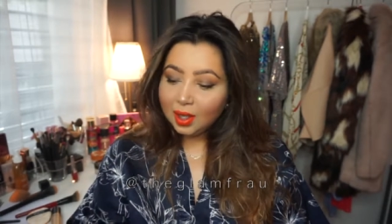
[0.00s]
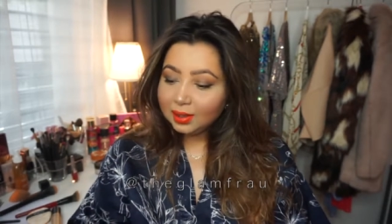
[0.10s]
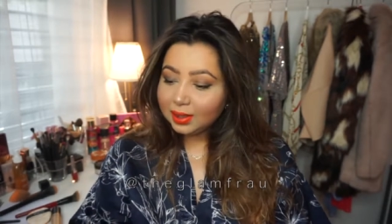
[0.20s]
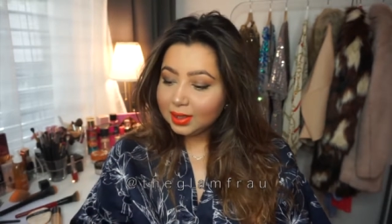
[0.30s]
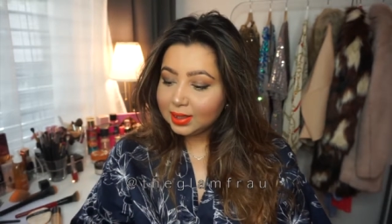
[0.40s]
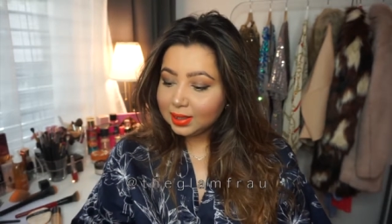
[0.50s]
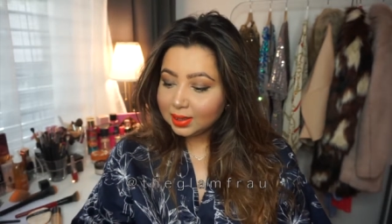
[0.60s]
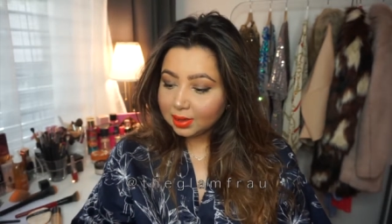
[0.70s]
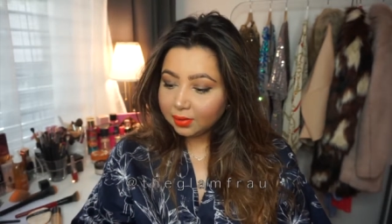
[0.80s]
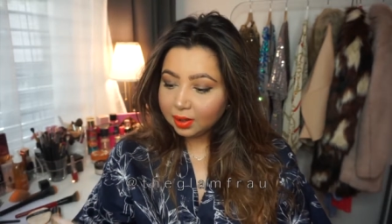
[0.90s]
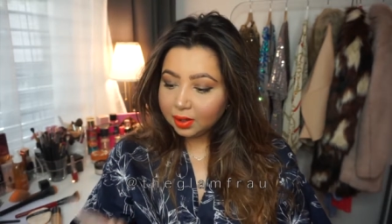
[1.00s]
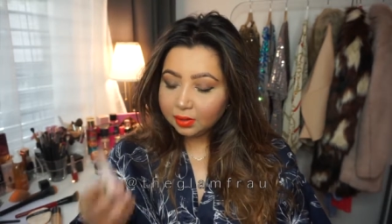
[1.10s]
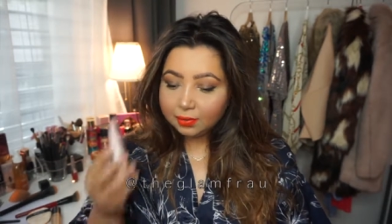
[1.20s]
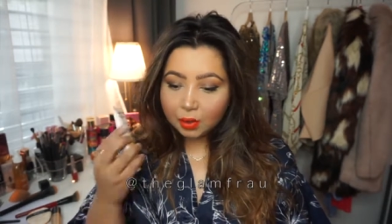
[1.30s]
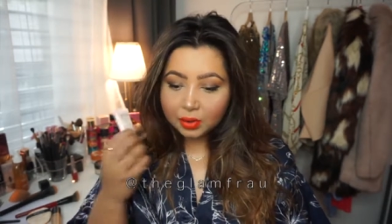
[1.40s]
This
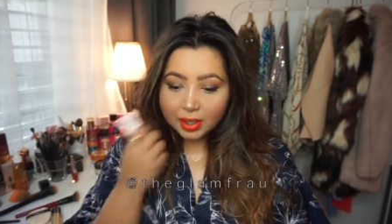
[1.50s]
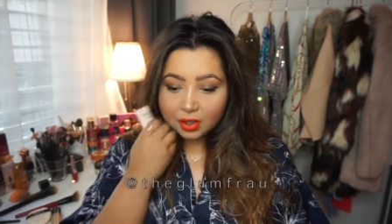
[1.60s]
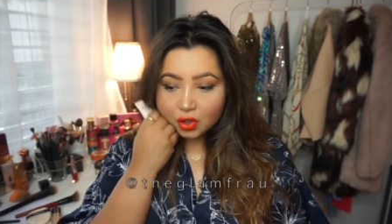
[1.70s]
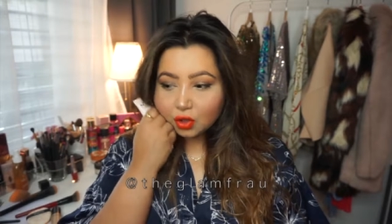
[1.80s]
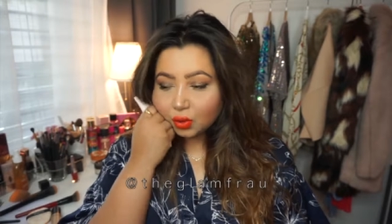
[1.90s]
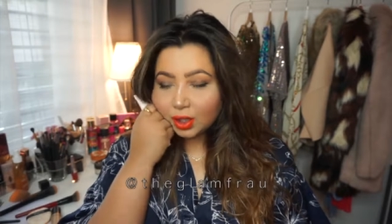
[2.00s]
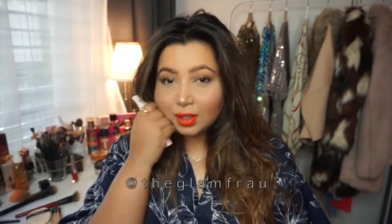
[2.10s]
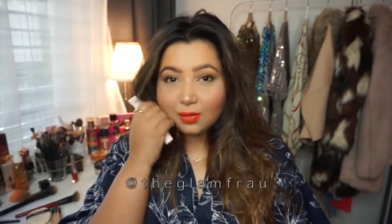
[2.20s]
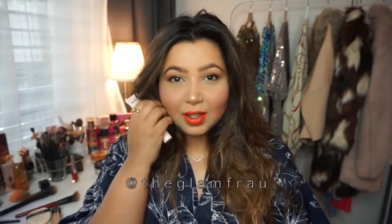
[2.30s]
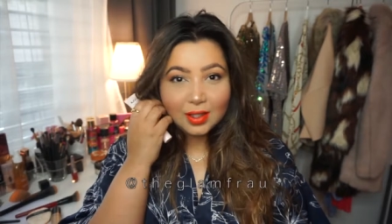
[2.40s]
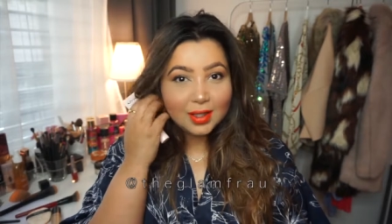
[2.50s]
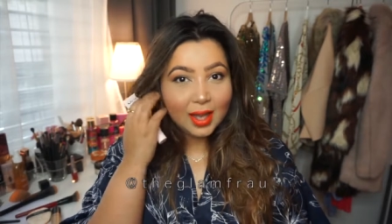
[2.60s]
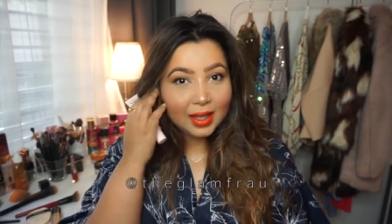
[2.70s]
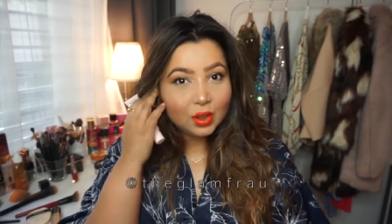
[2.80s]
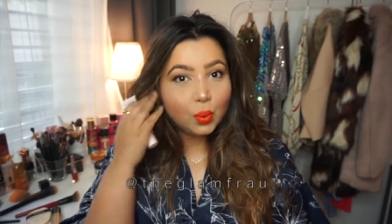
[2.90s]
foundation really feels
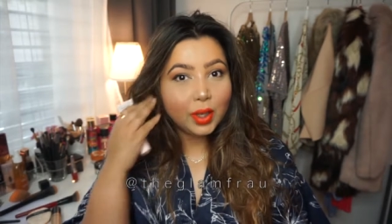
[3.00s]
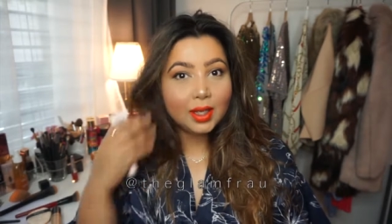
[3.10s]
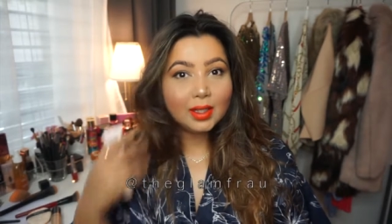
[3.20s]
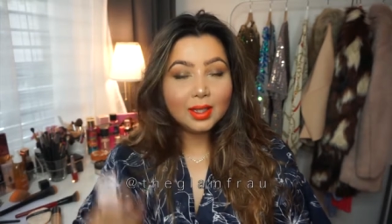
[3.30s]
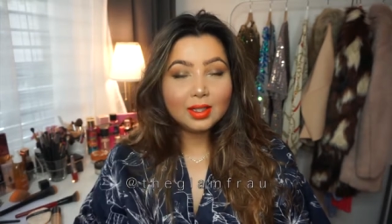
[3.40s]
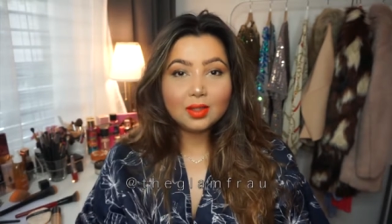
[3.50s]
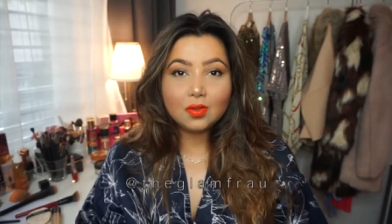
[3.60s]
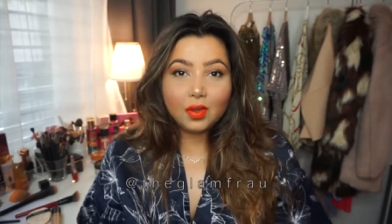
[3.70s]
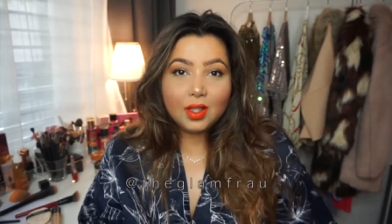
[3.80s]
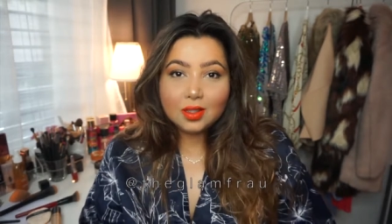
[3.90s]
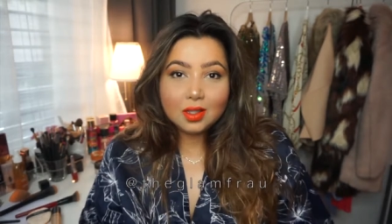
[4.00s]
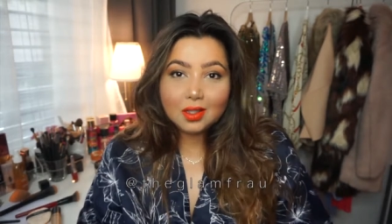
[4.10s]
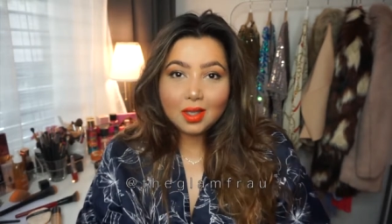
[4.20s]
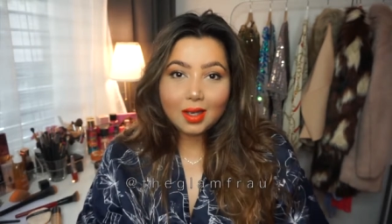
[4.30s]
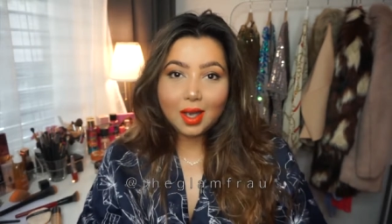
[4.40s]
lightweight. It feels
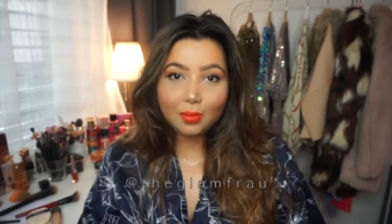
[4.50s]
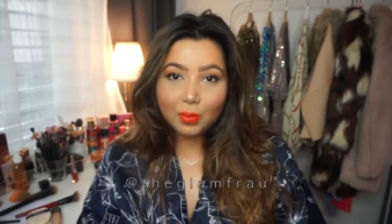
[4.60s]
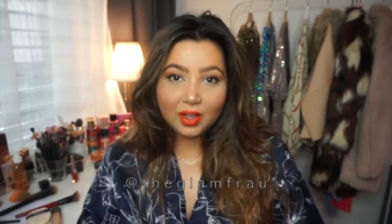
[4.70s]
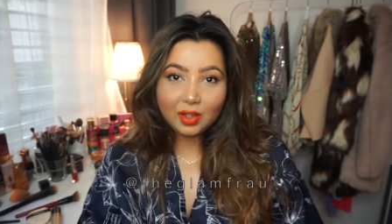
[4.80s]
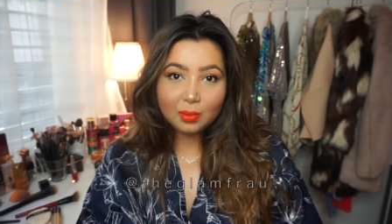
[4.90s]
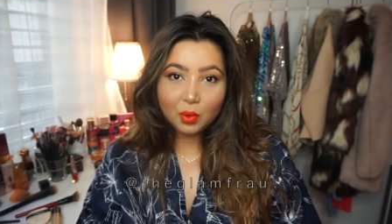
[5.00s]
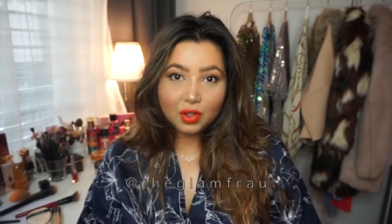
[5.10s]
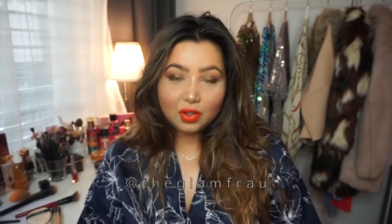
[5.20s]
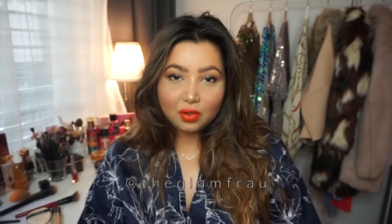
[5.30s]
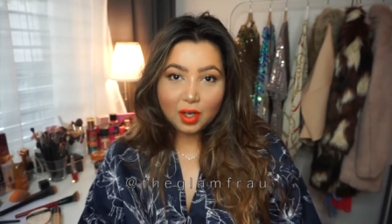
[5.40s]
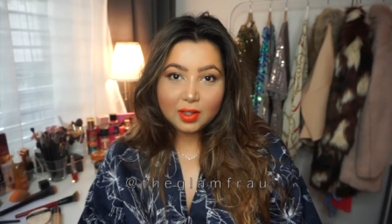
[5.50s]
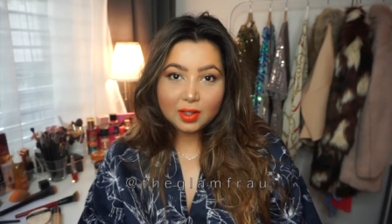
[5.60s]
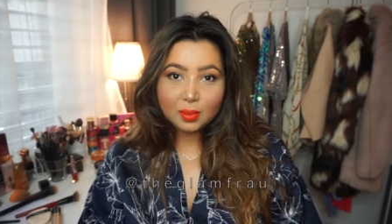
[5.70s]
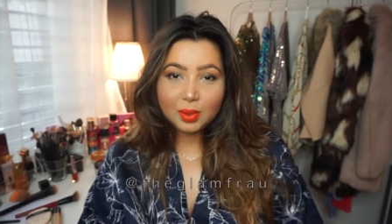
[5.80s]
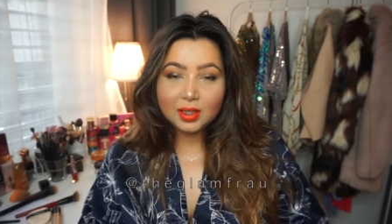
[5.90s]
just like I'm wearing
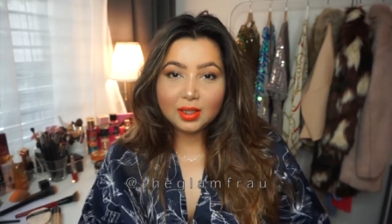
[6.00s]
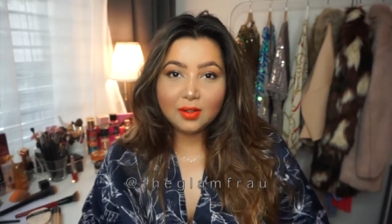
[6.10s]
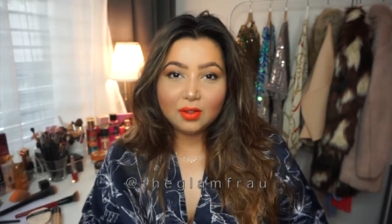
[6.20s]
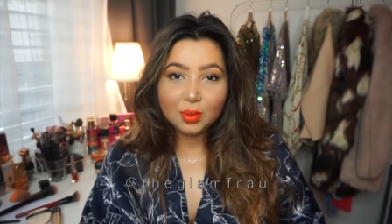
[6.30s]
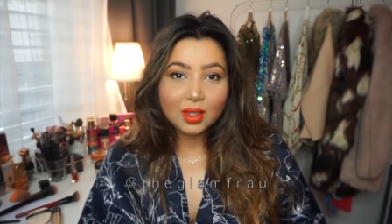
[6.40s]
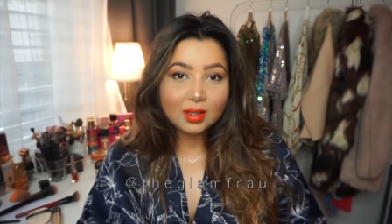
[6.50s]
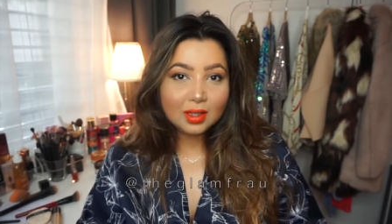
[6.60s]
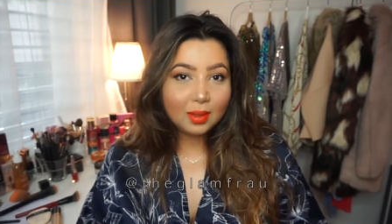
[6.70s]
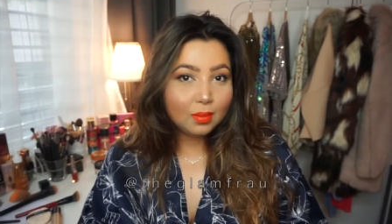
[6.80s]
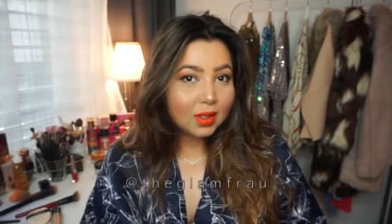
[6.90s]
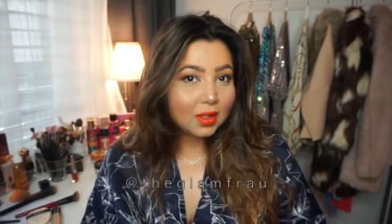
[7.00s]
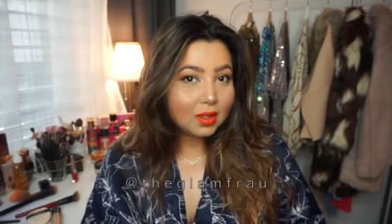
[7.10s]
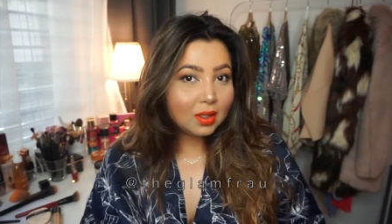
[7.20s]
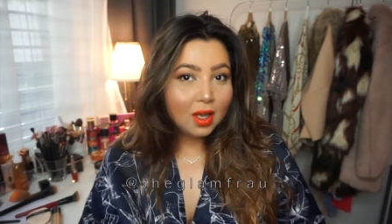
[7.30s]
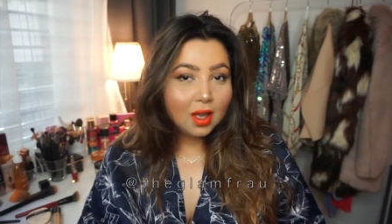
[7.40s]
moisturizer, but it gives me a seamless